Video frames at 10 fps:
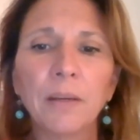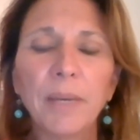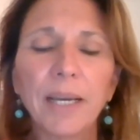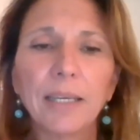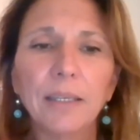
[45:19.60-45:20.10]

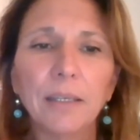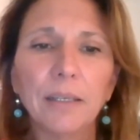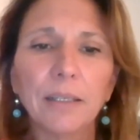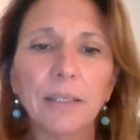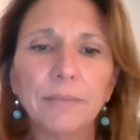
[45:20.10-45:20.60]
back in
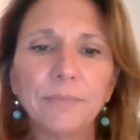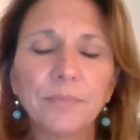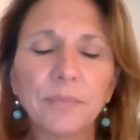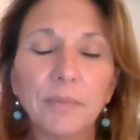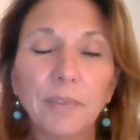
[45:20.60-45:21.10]
uh,
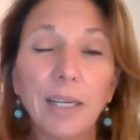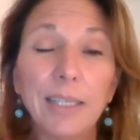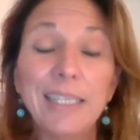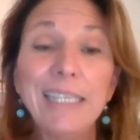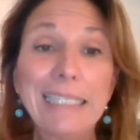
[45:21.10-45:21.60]

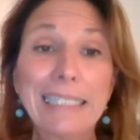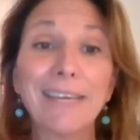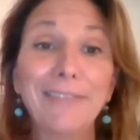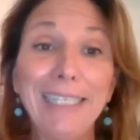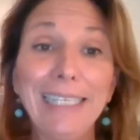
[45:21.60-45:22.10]

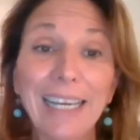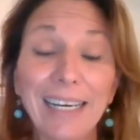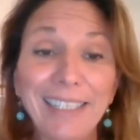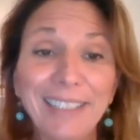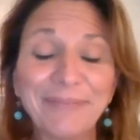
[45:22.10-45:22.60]

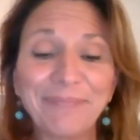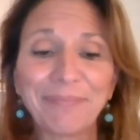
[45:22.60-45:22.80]
1979.